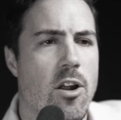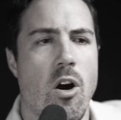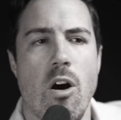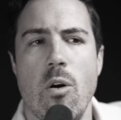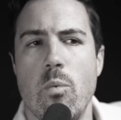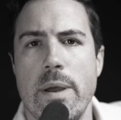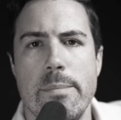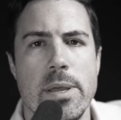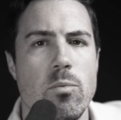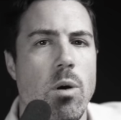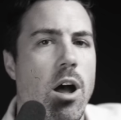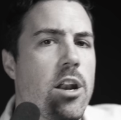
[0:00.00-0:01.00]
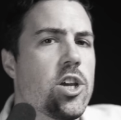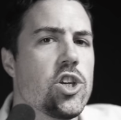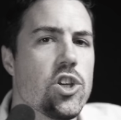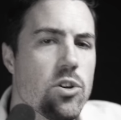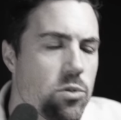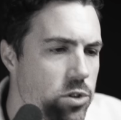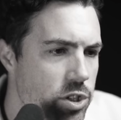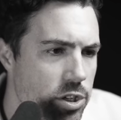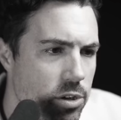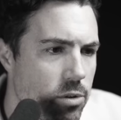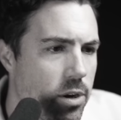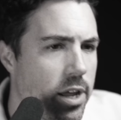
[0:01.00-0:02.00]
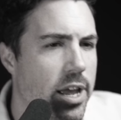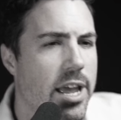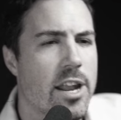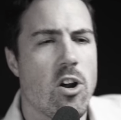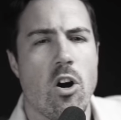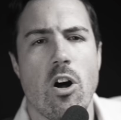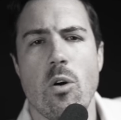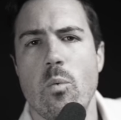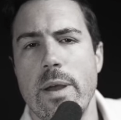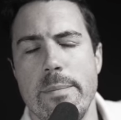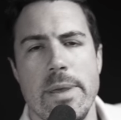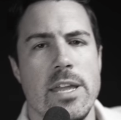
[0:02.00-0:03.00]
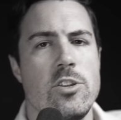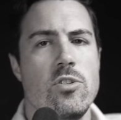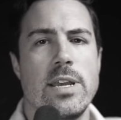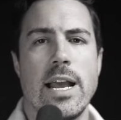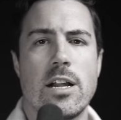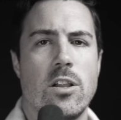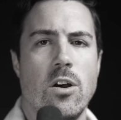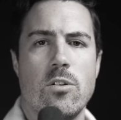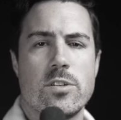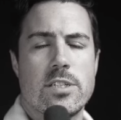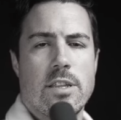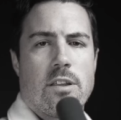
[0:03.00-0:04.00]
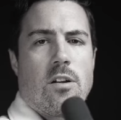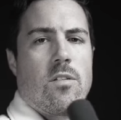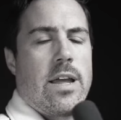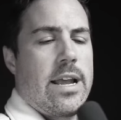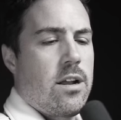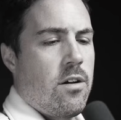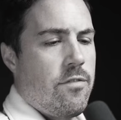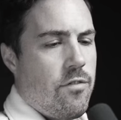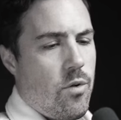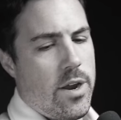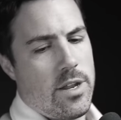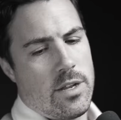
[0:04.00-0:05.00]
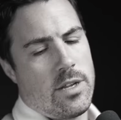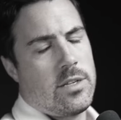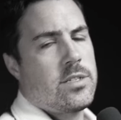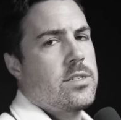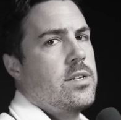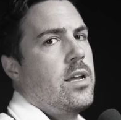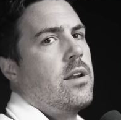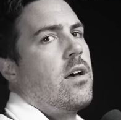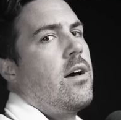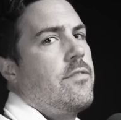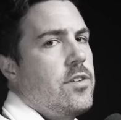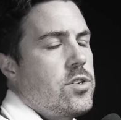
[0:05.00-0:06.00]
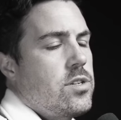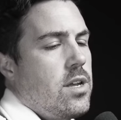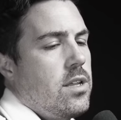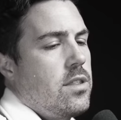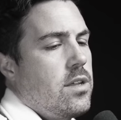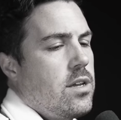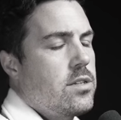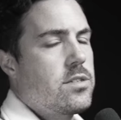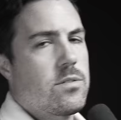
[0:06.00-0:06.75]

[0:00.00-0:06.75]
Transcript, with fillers: all women want to use you. And all women, you get close and they're like avoidant and standoffish like this.